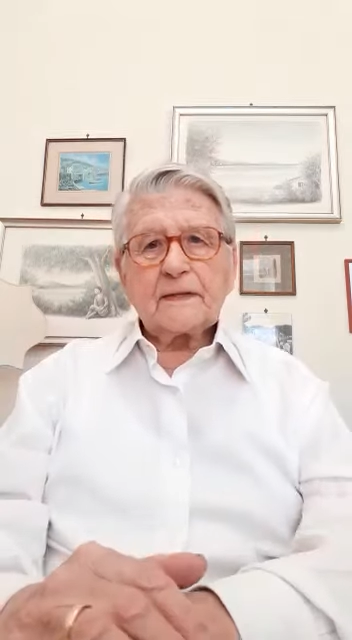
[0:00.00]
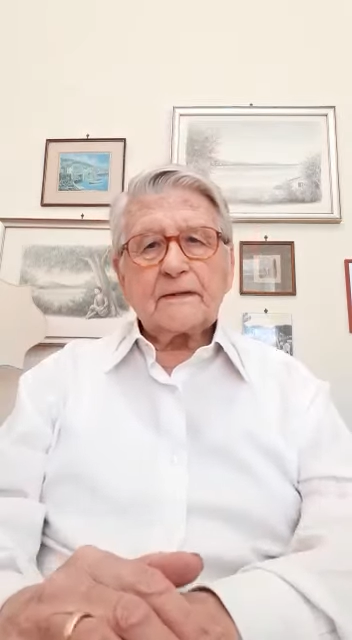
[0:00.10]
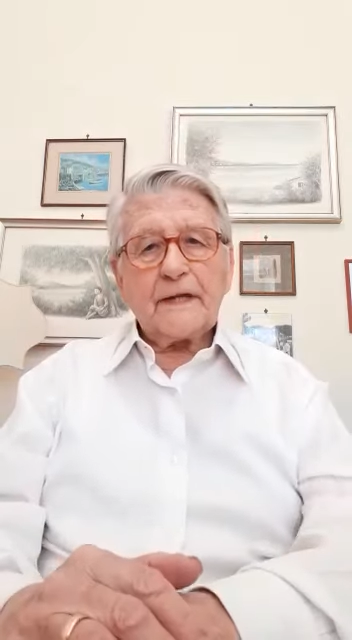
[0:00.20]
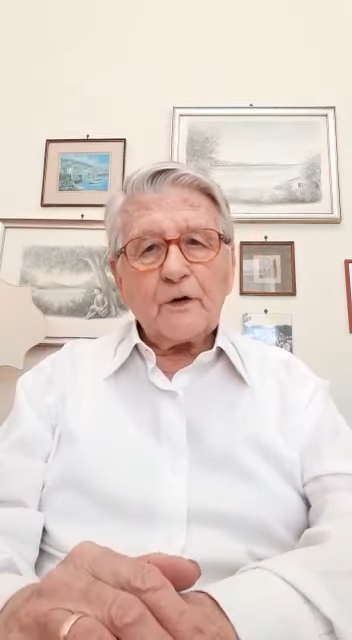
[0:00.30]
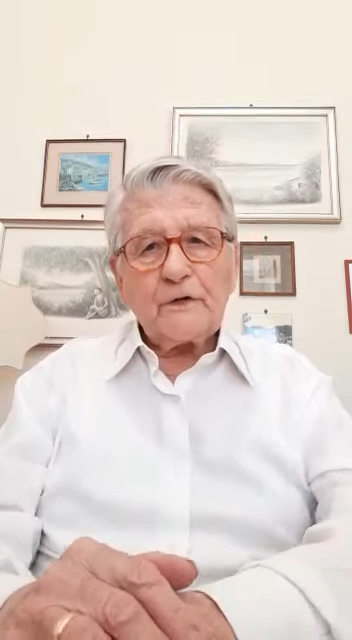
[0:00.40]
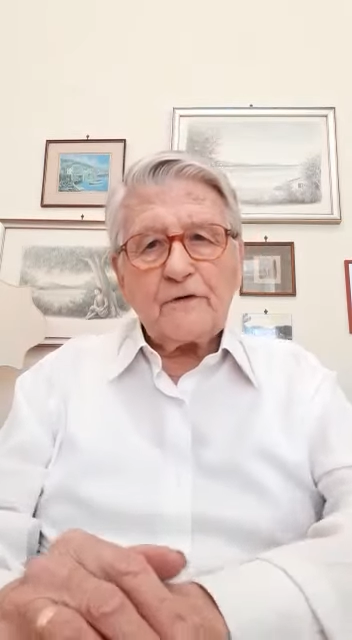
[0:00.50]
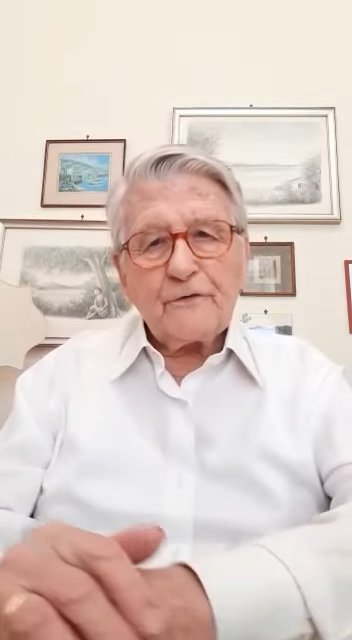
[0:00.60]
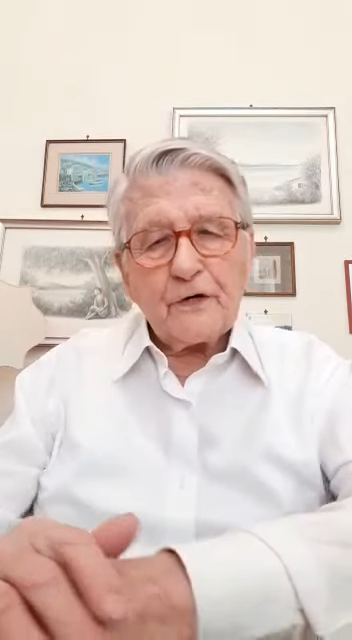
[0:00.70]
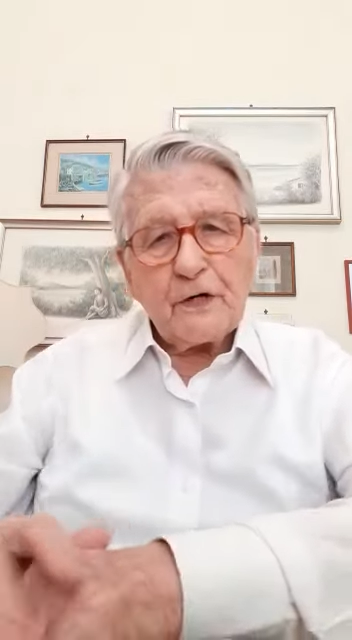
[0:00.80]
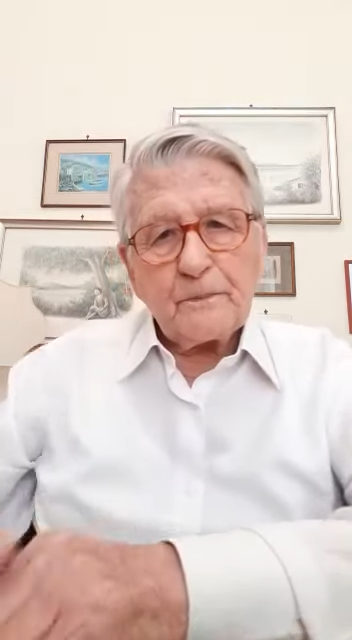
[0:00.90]
The only
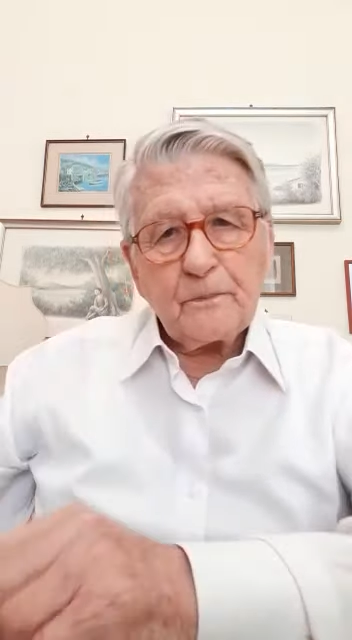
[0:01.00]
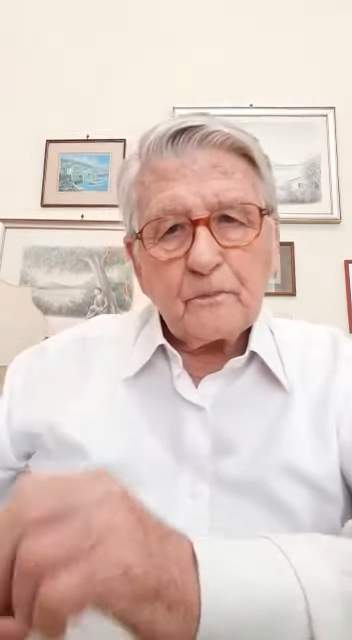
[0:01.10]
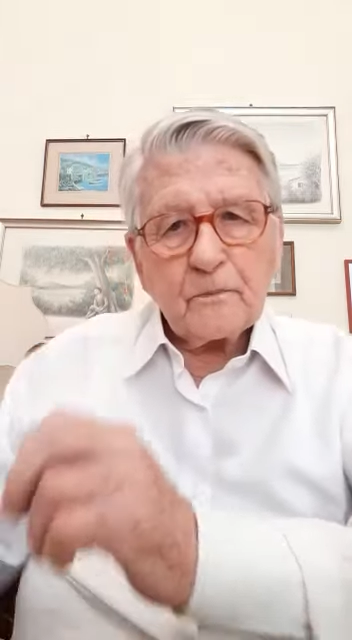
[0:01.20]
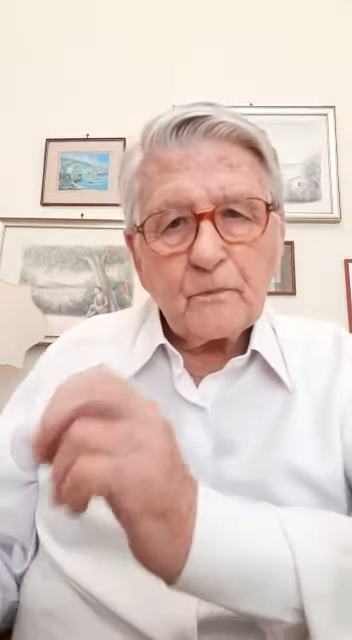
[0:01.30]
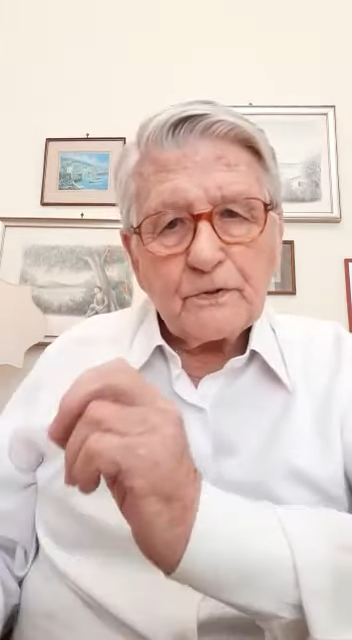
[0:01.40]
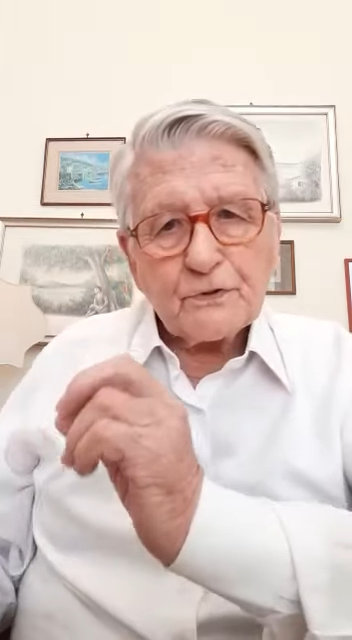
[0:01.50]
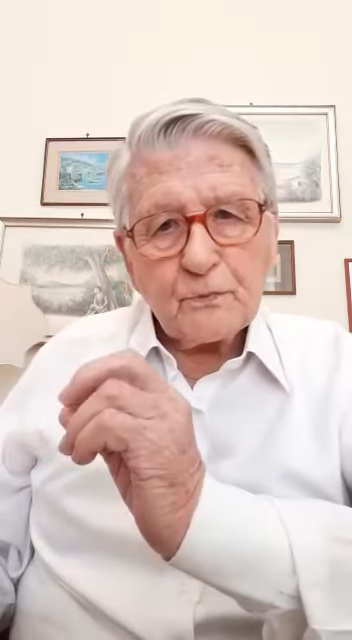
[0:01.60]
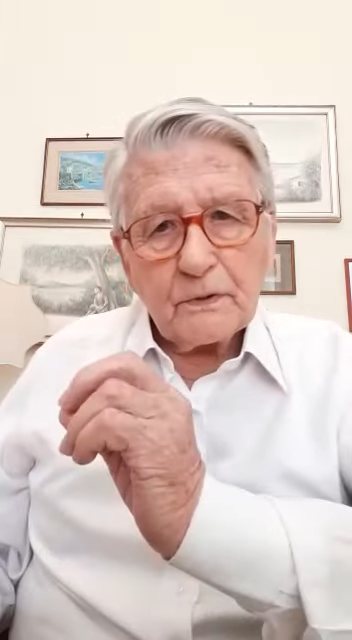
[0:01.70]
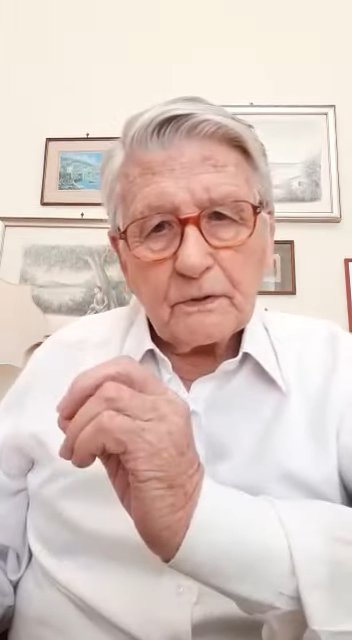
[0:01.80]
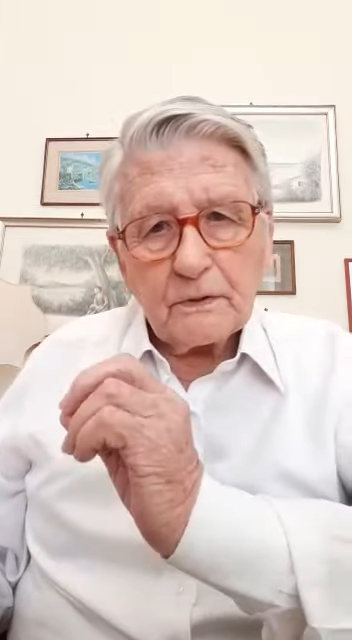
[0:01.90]
verb which
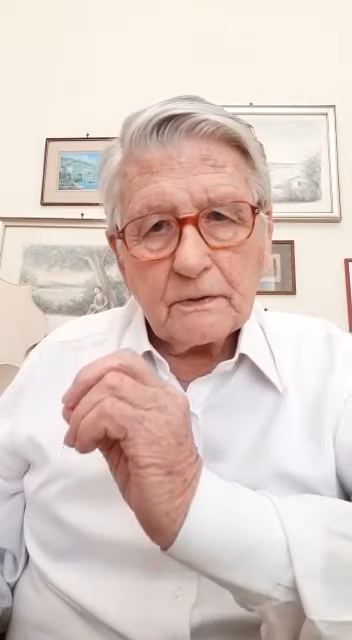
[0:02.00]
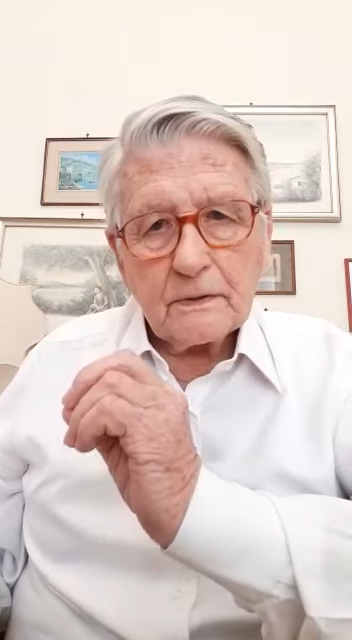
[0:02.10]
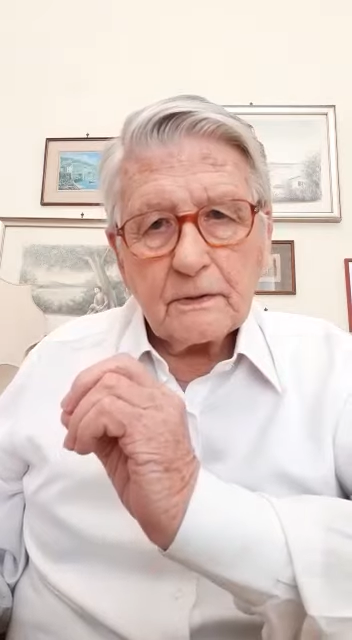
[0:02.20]
will